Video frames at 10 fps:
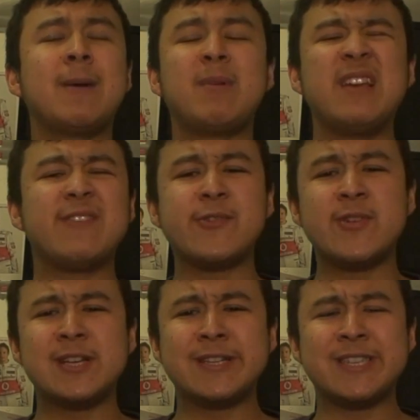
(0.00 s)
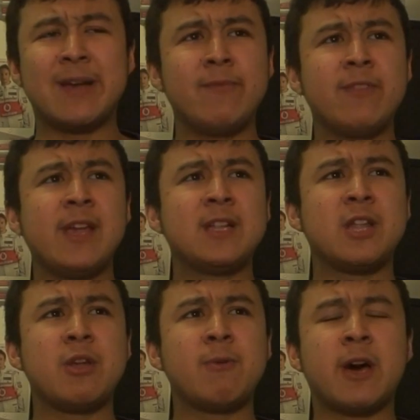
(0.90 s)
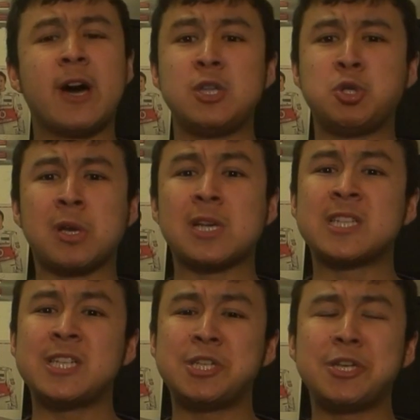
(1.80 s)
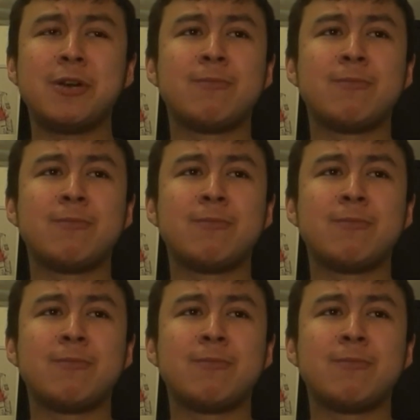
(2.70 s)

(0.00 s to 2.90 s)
I believe it was something to do with the hydraulics issue,